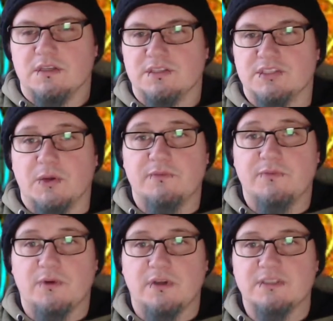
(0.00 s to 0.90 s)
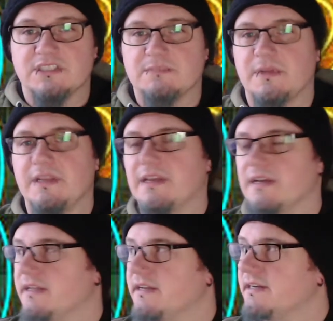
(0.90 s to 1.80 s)
So I thought I'd just make
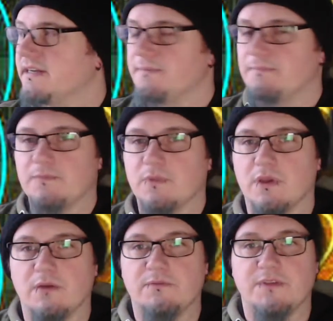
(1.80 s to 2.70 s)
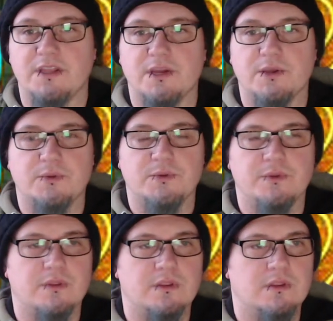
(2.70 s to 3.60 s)
a video
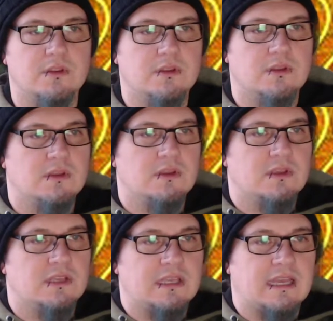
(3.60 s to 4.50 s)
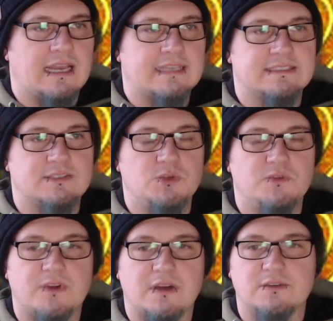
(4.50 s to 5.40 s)
as
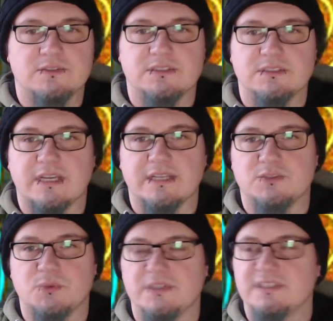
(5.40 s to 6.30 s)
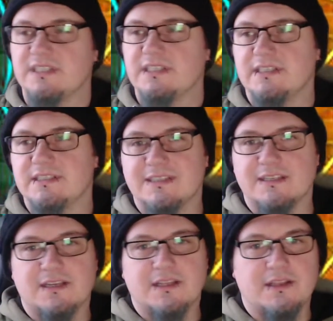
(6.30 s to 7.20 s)
2020 is
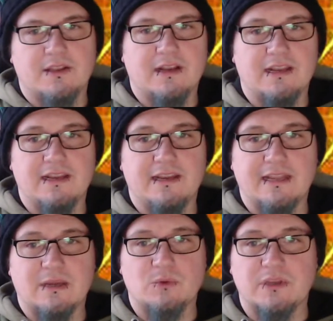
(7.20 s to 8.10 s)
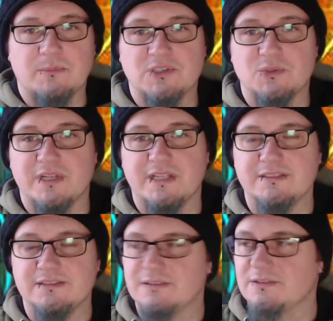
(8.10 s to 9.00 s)
clearly now coming to an
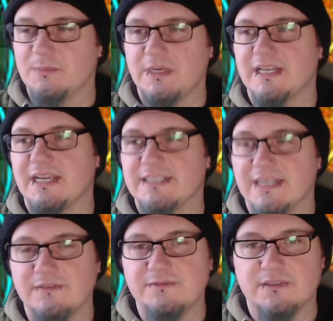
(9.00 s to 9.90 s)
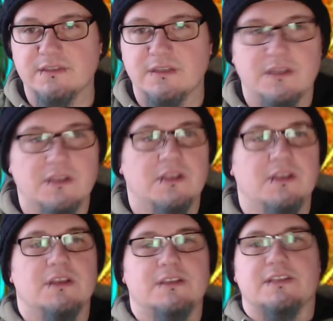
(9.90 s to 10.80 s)
end. Not many days left.
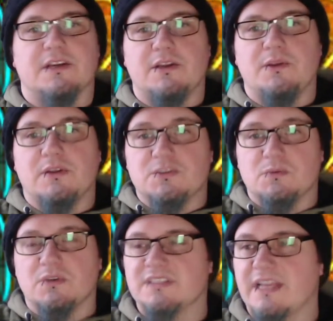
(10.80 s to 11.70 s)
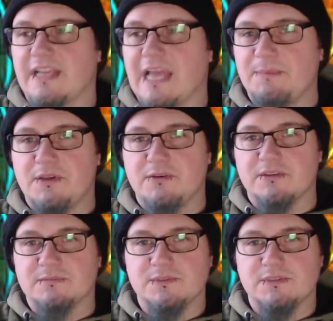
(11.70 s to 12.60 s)
So I just want to say Happy
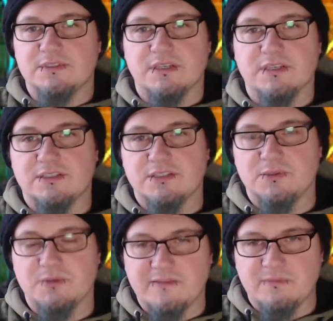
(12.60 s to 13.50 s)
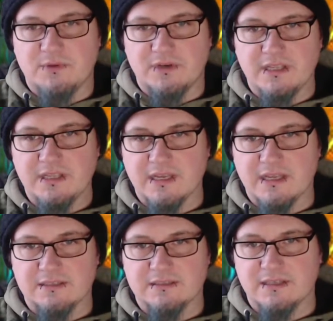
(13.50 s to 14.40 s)
Christmas to everybody, and